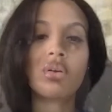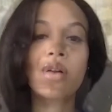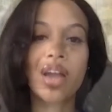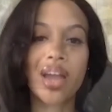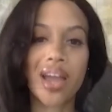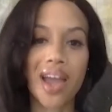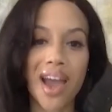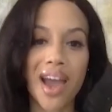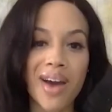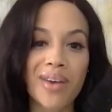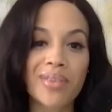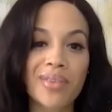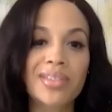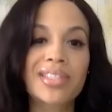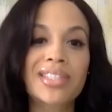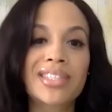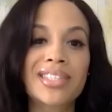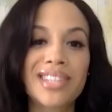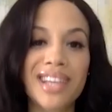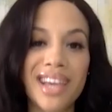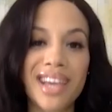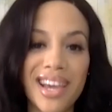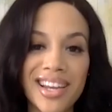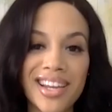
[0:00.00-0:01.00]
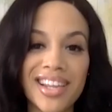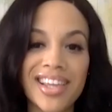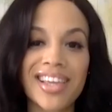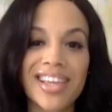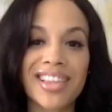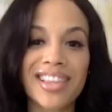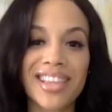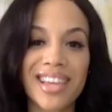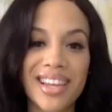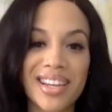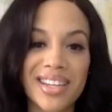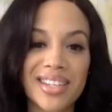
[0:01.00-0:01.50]
Okay, outstanding.
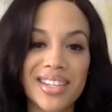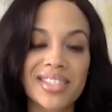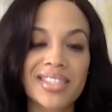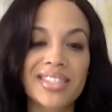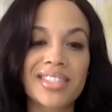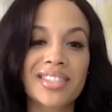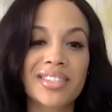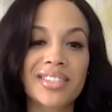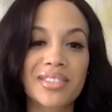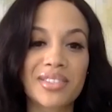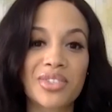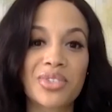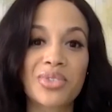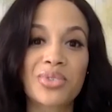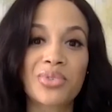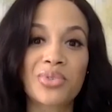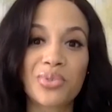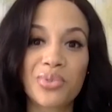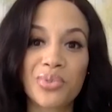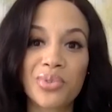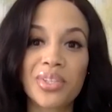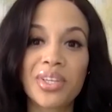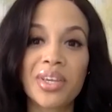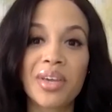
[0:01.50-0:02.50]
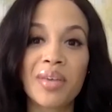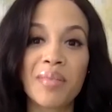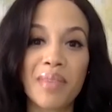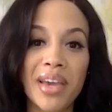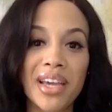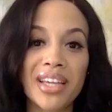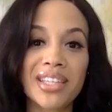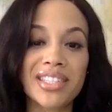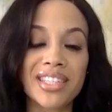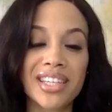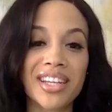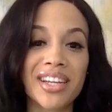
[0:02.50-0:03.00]
That is truly
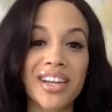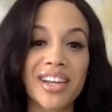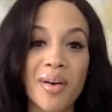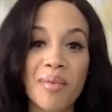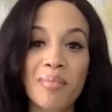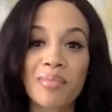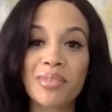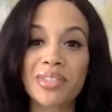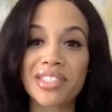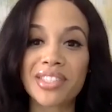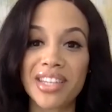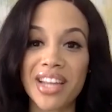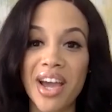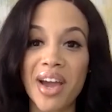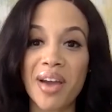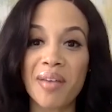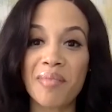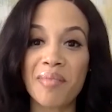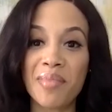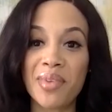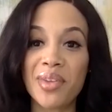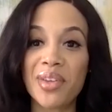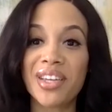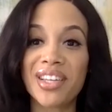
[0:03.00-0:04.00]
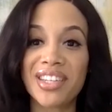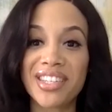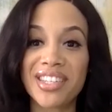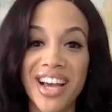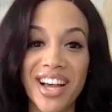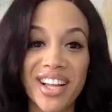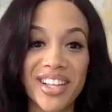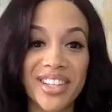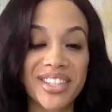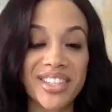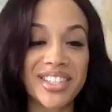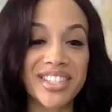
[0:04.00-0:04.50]
amazing. Almost $9 million.
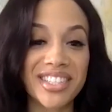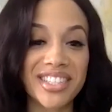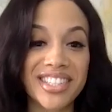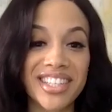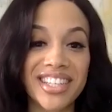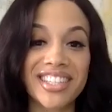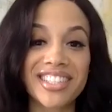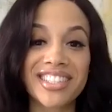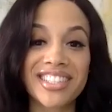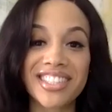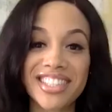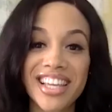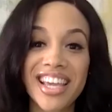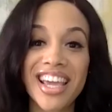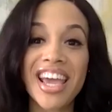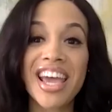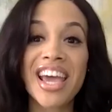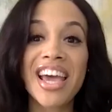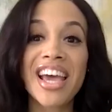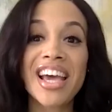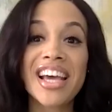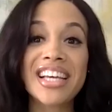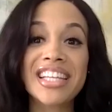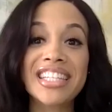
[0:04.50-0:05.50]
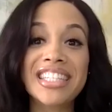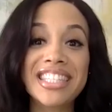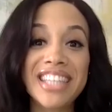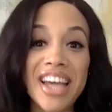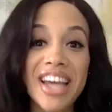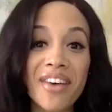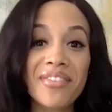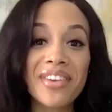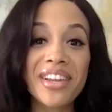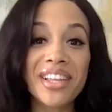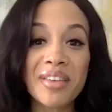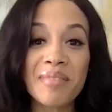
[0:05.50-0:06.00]
That's
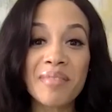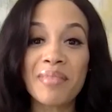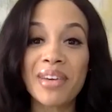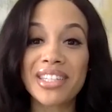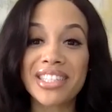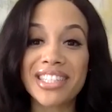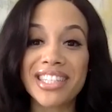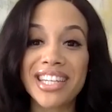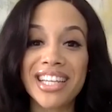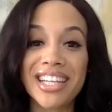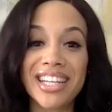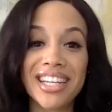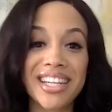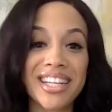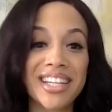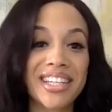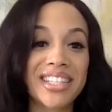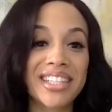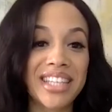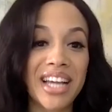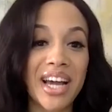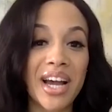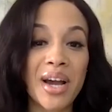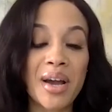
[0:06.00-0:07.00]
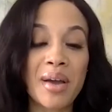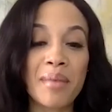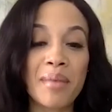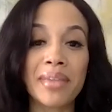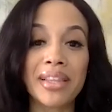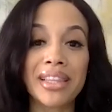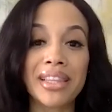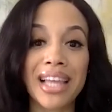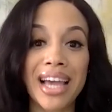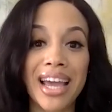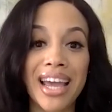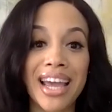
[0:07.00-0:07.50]
definitely much needed at a time
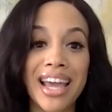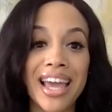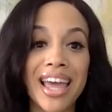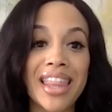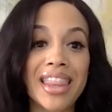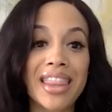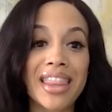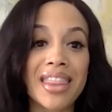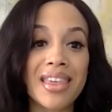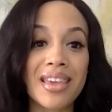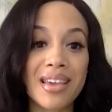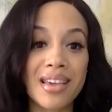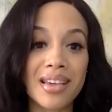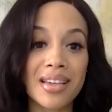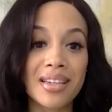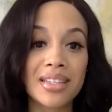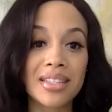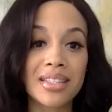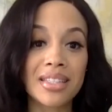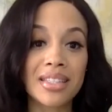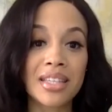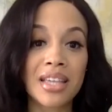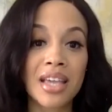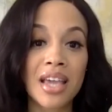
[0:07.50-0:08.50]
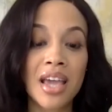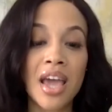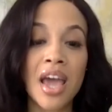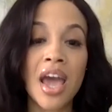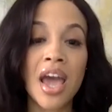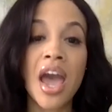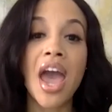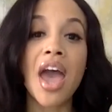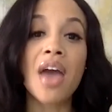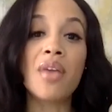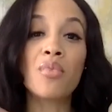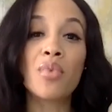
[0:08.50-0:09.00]
like this.
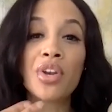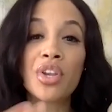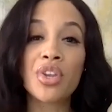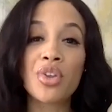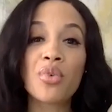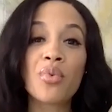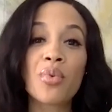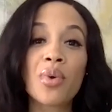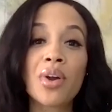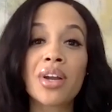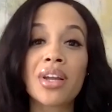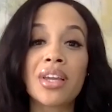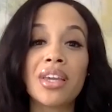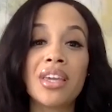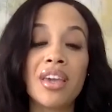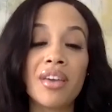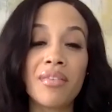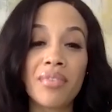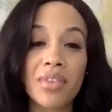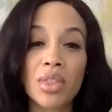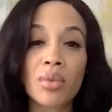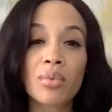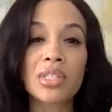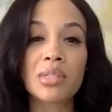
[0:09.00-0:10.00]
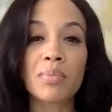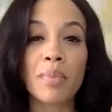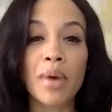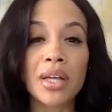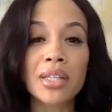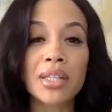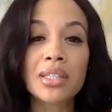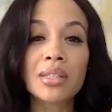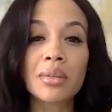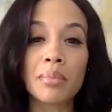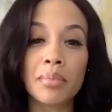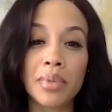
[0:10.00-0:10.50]
And when you were given the
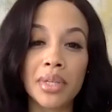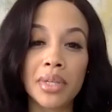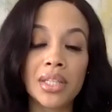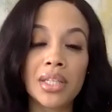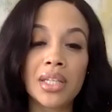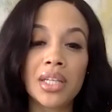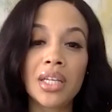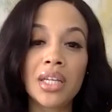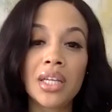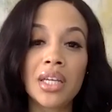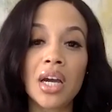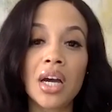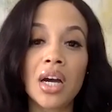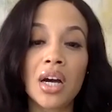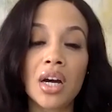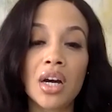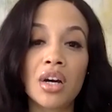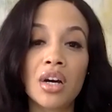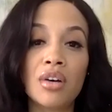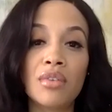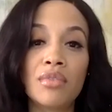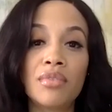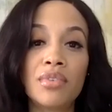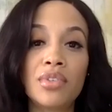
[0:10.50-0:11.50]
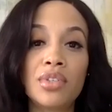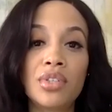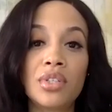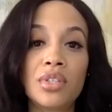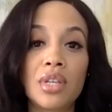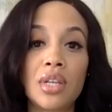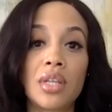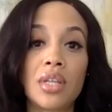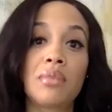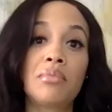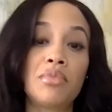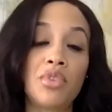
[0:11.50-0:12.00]
responsibility of
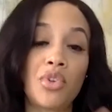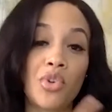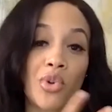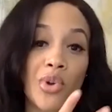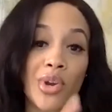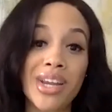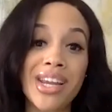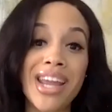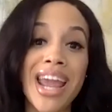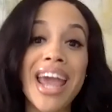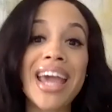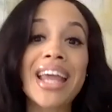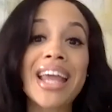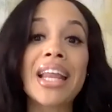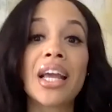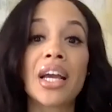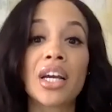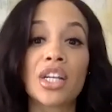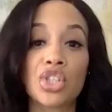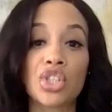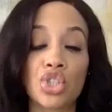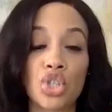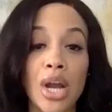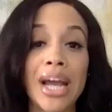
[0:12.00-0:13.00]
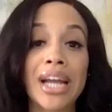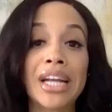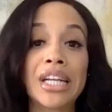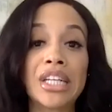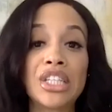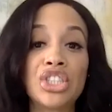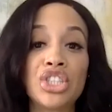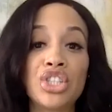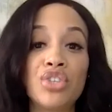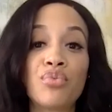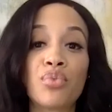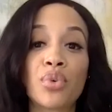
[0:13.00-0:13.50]
creating a
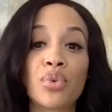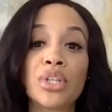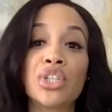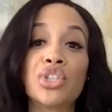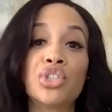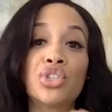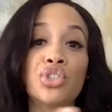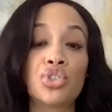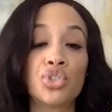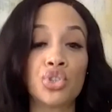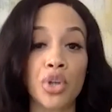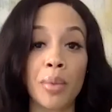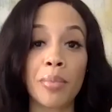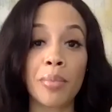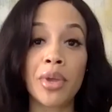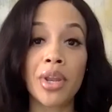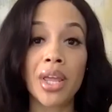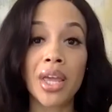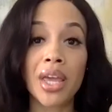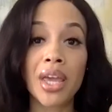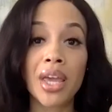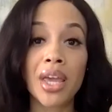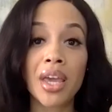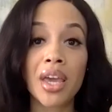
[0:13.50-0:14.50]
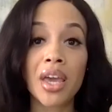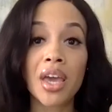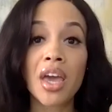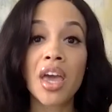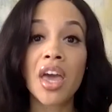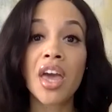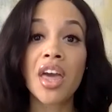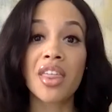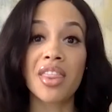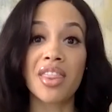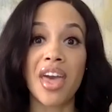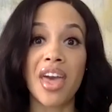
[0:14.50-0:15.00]
strategy for
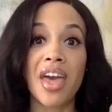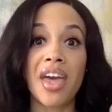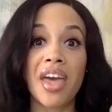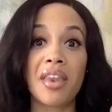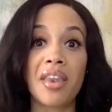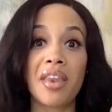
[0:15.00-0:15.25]
distributing that